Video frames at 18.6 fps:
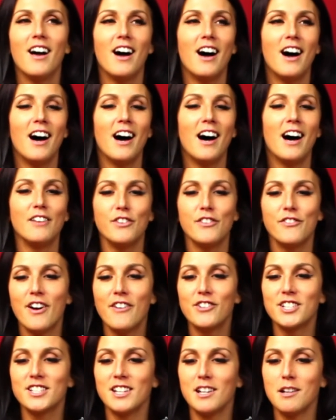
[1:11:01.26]
If you've
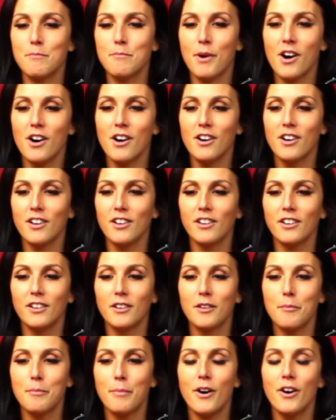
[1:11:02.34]
ever seen
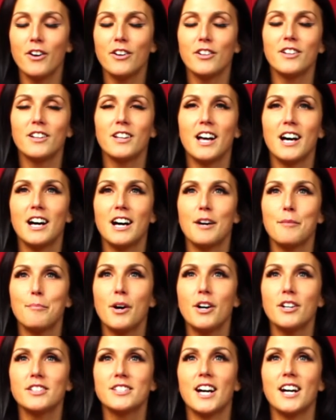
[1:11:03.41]
Paul
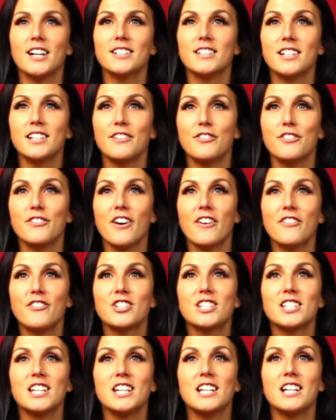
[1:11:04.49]
Dutton, if you've ever
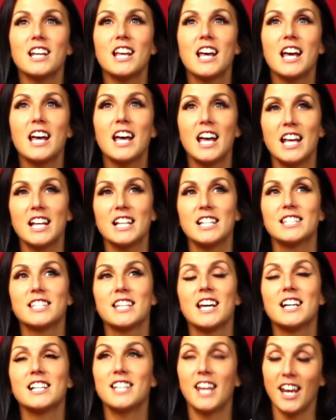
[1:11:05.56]
seen his
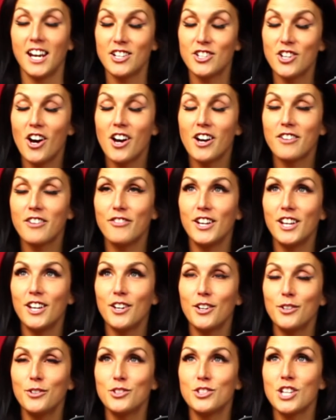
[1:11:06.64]
TikTok
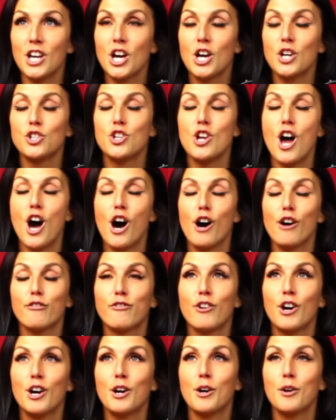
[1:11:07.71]
videos of
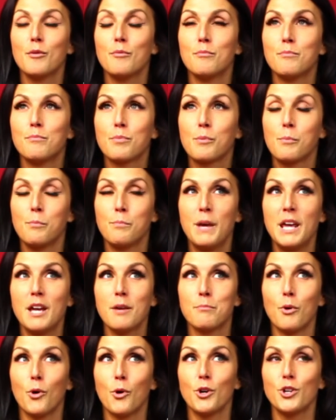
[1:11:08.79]
being
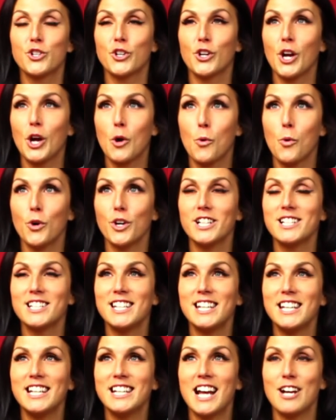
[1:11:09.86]
bored during
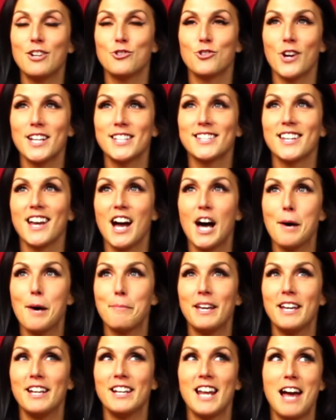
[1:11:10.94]
quarantine and dressing up
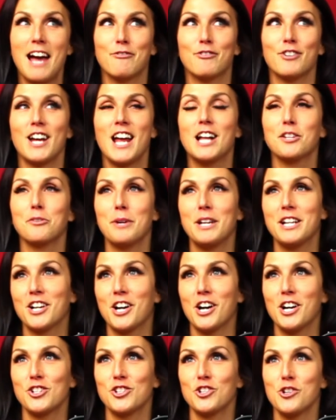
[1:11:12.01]
in every Halloween
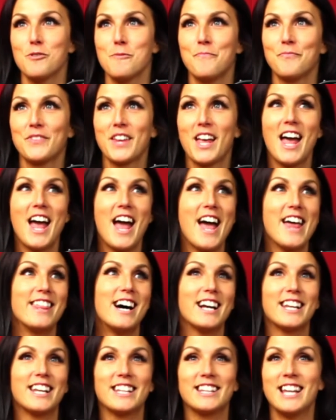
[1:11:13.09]
costume
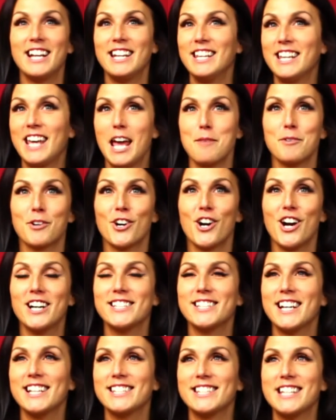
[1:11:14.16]
that he came across
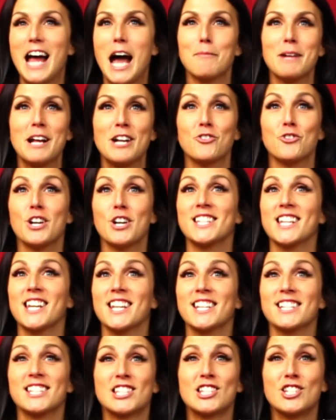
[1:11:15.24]
at Snapped and dressing
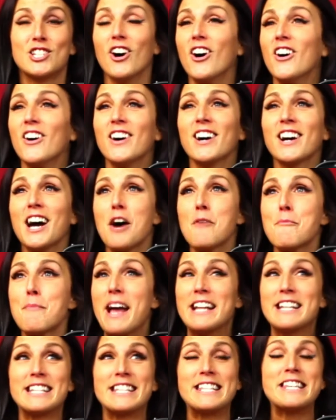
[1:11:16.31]
his dog up
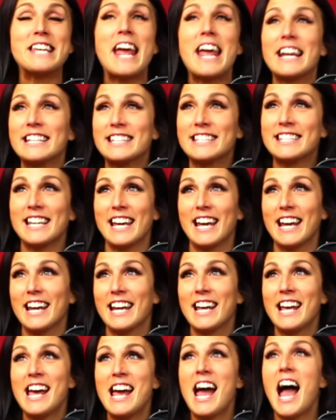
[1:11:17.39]
and dancing.
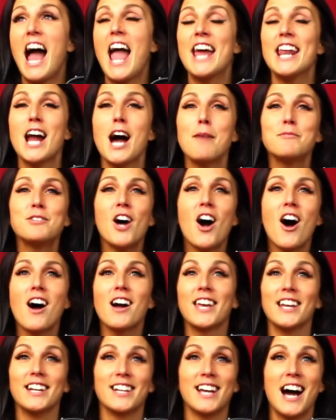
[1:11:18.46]
And I'm
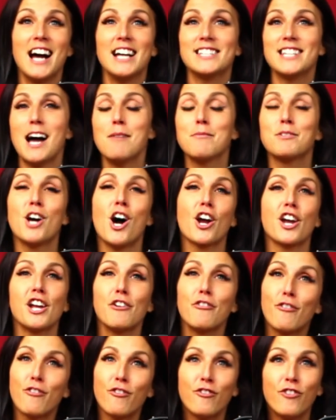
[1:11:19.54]
talking, guys,
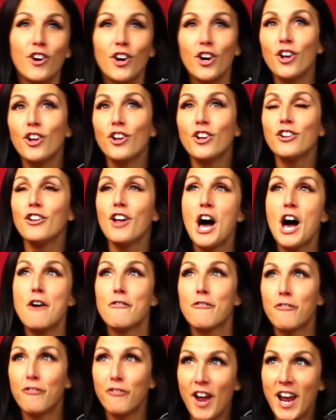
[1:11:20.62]
full
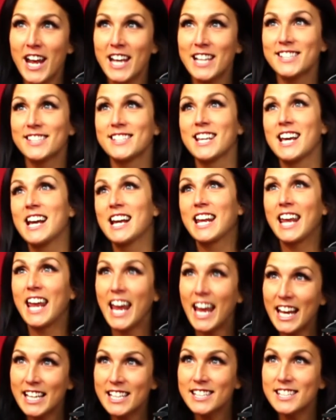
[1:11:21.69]
face
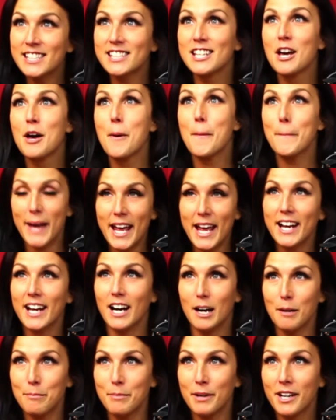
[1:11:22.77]
Kiss makeup.